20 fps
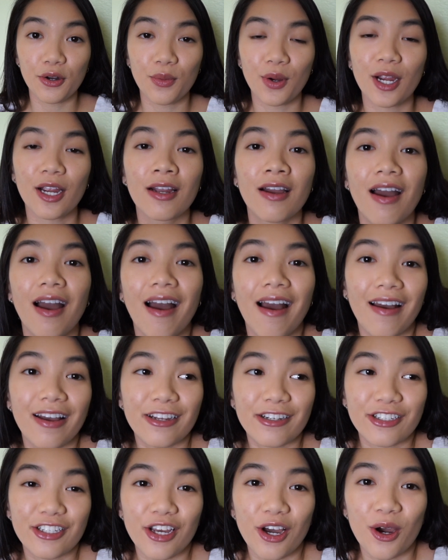work.
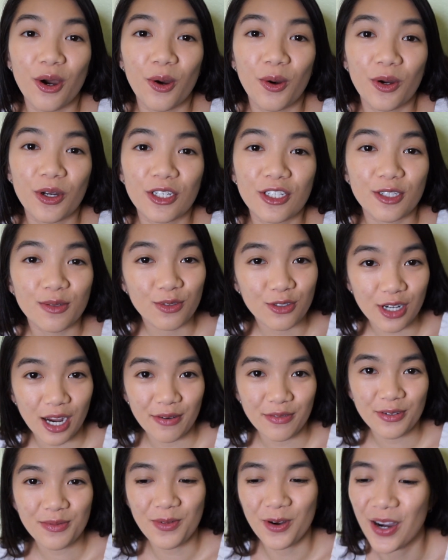So subscribe
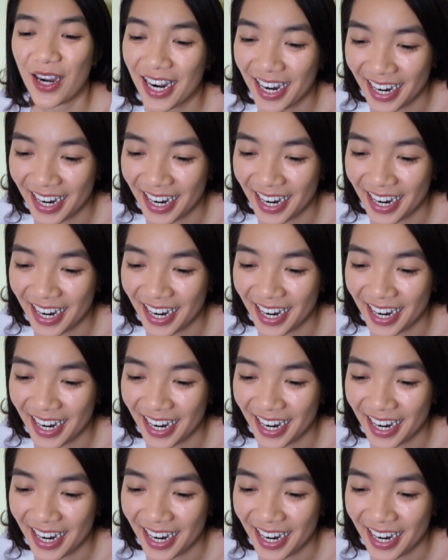for more.